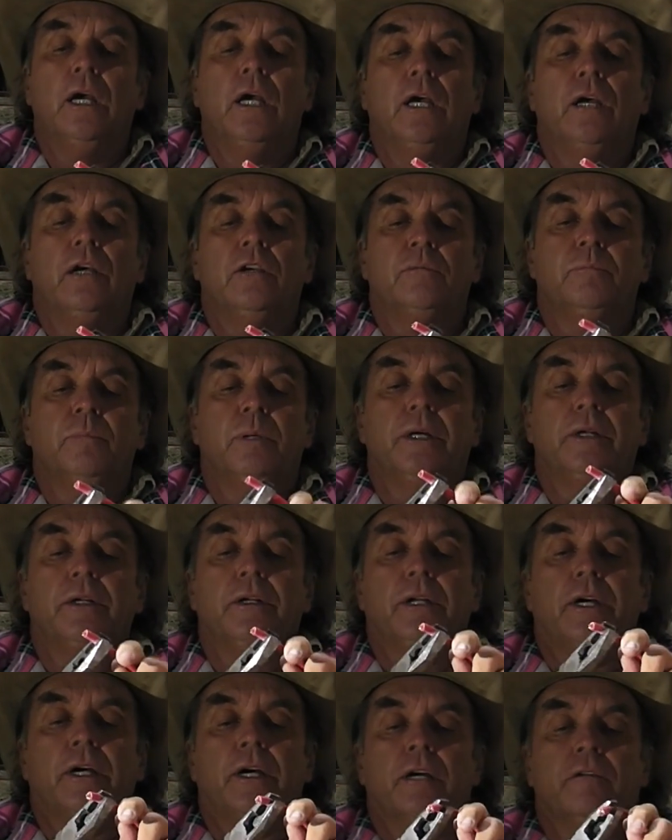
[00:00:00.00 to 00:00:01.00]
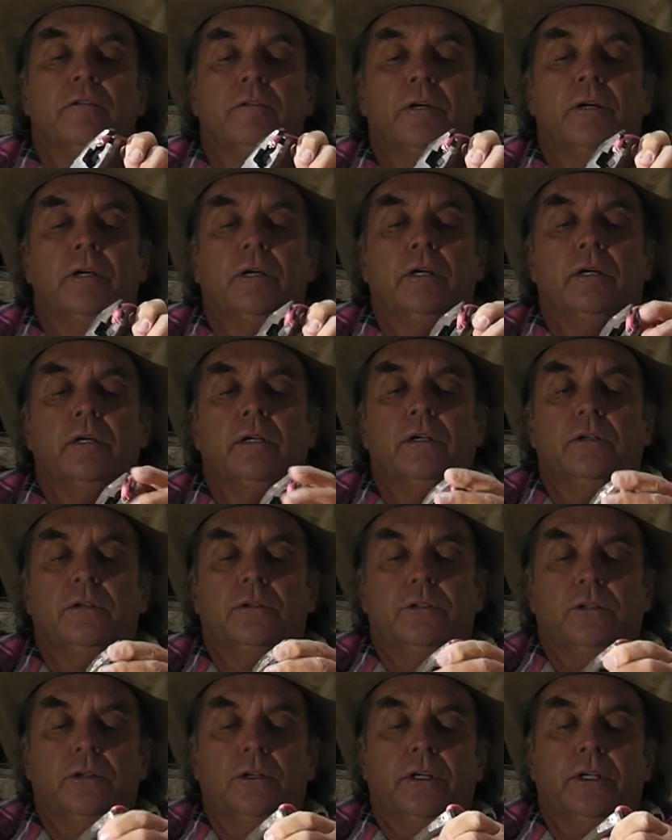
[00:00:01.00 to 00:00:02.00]
is bend it over
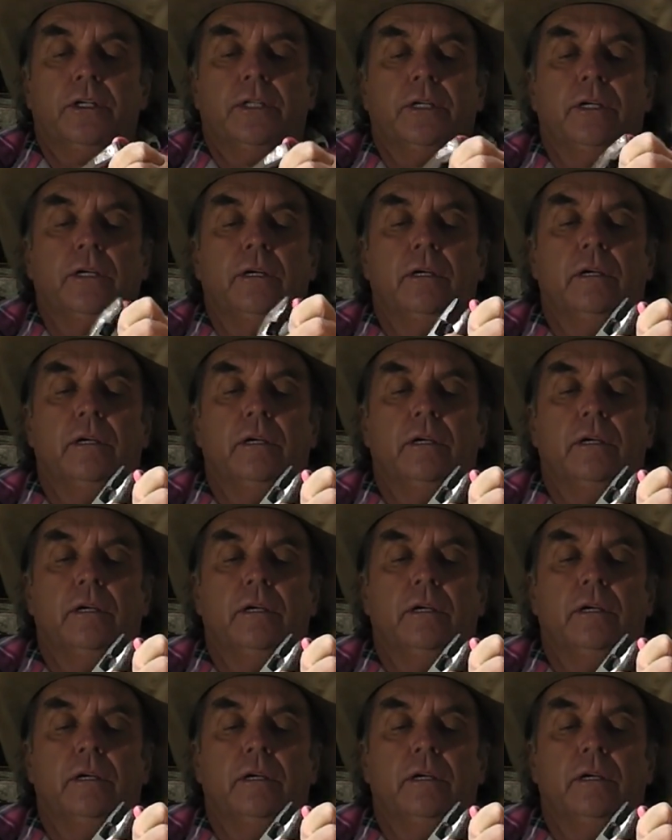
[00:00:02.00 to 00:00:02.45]
tightly,